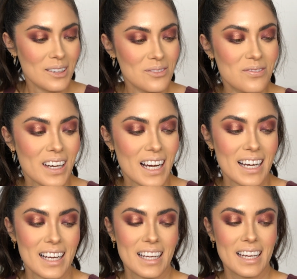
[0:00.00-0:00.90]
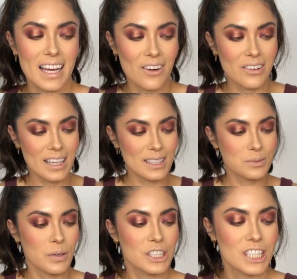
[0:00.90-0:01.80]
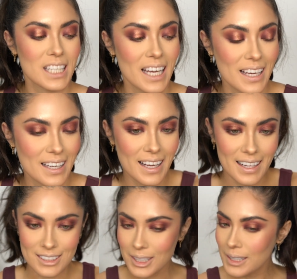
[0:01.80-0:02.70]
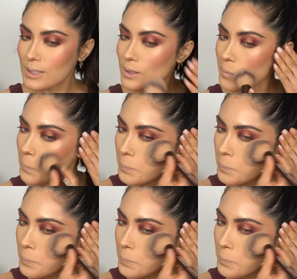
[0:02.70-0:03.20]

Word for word: my Hourglass brush again and just